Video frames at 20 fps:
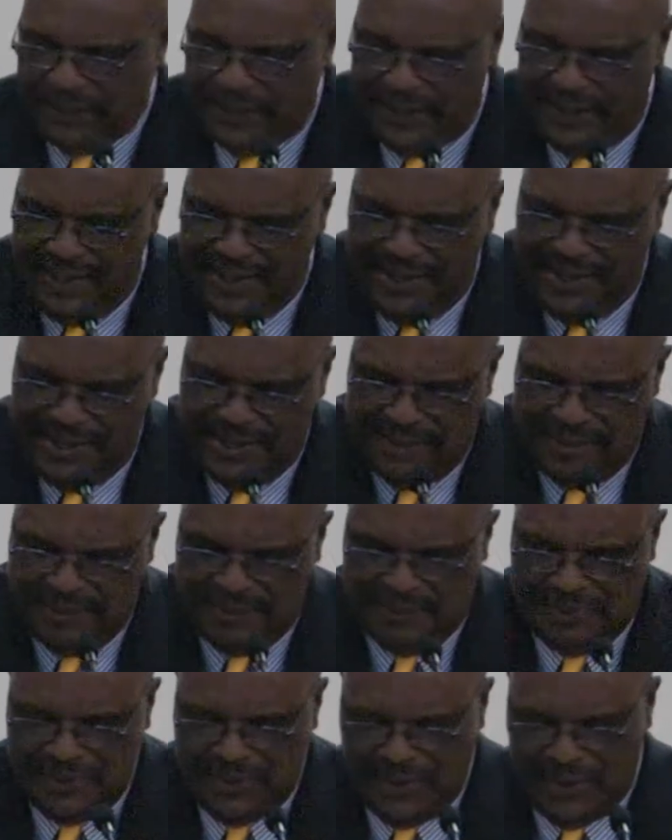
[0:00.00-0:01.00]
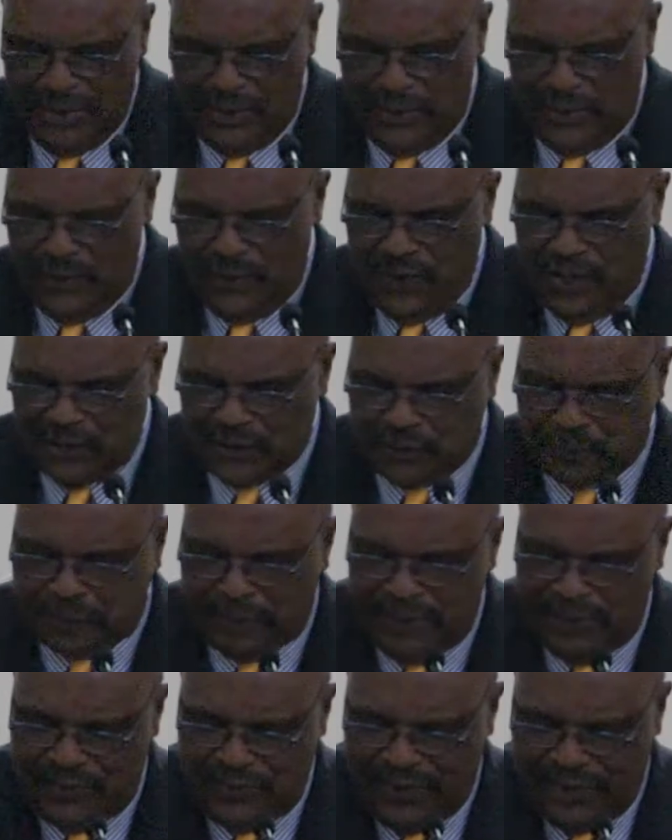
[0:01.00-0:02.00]
pain you
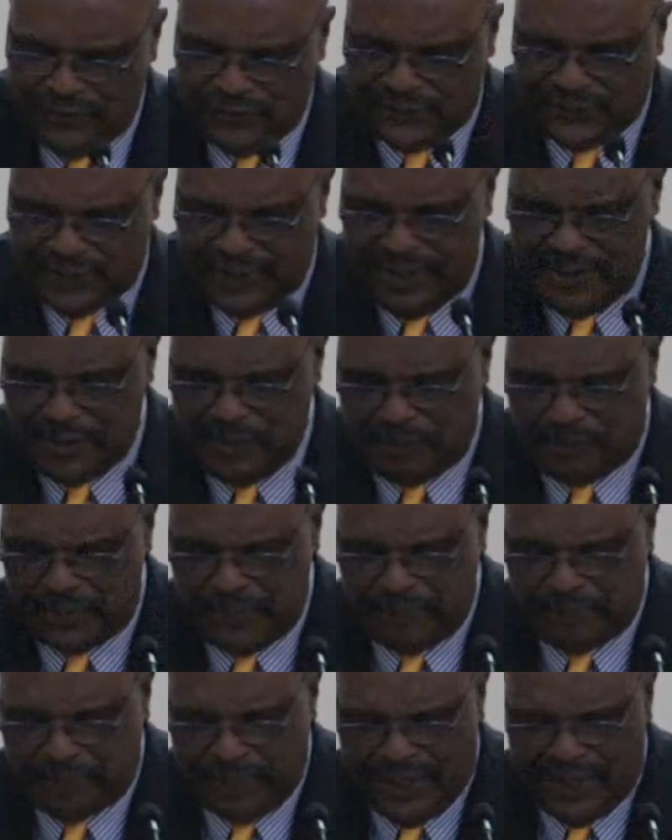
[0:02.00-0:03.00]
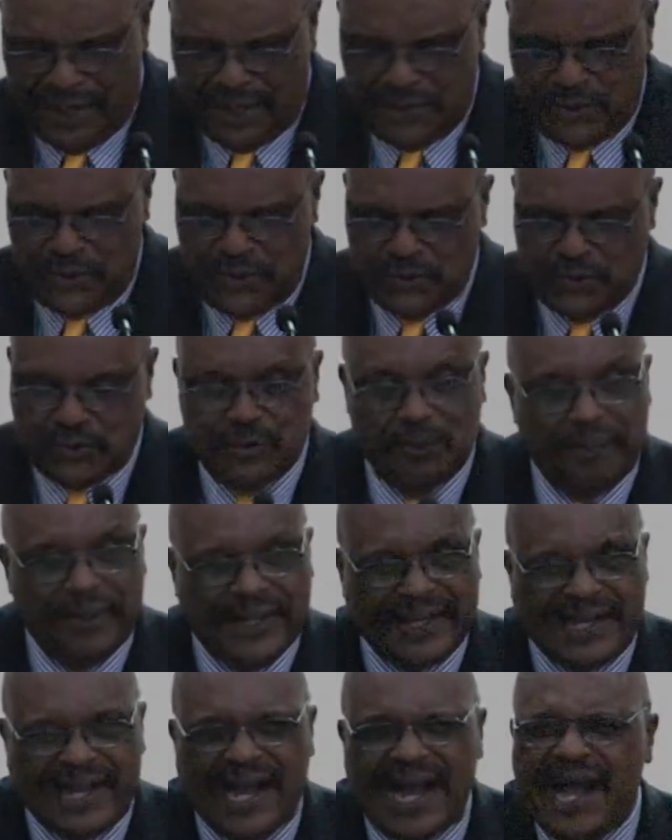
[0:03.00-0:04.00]
experienced had prepared you to
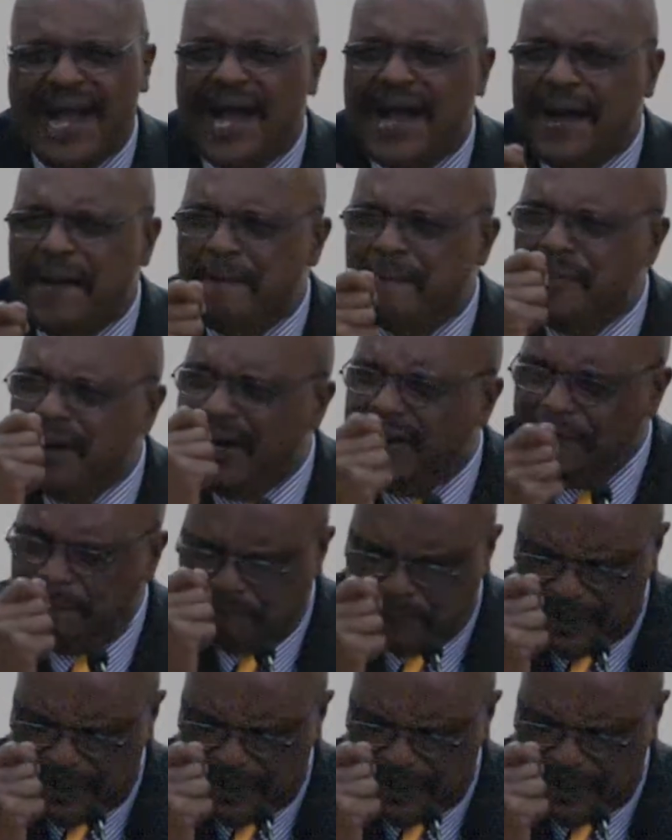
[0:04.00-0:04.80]
become a